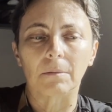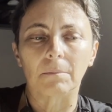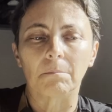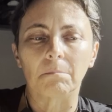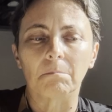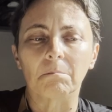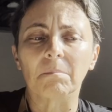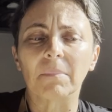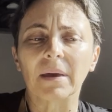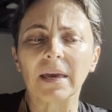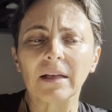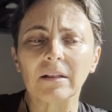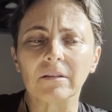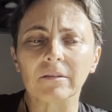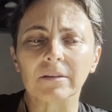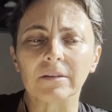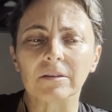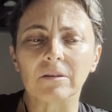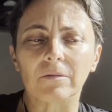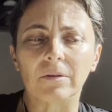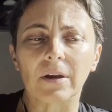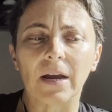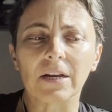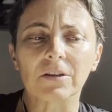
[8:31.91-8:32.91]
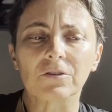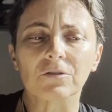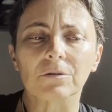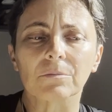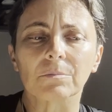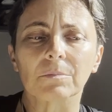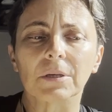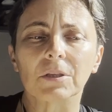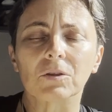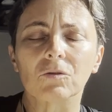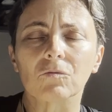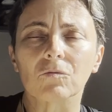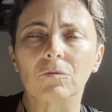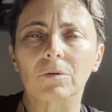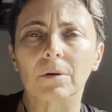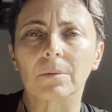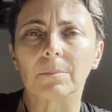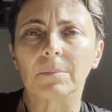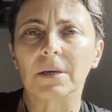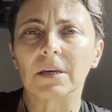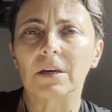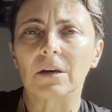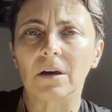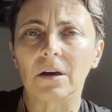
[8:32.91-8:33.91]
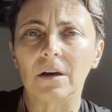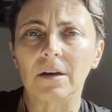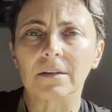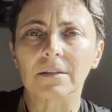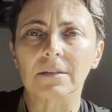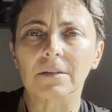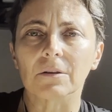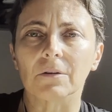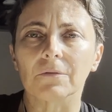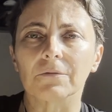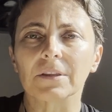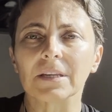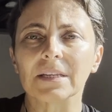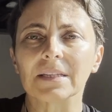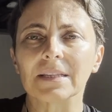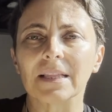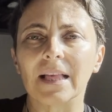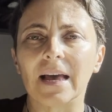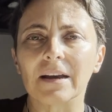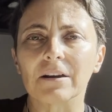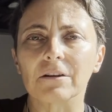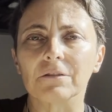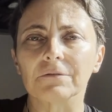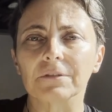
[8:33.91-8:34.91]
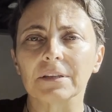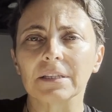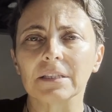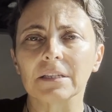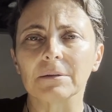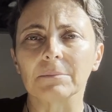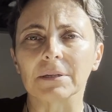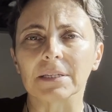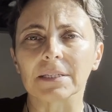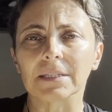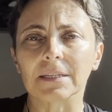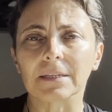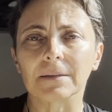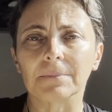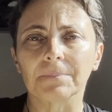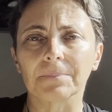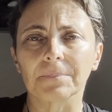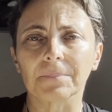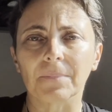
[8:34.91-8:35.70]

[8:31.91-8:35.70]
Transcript: male interaction because of this lack of intimacy.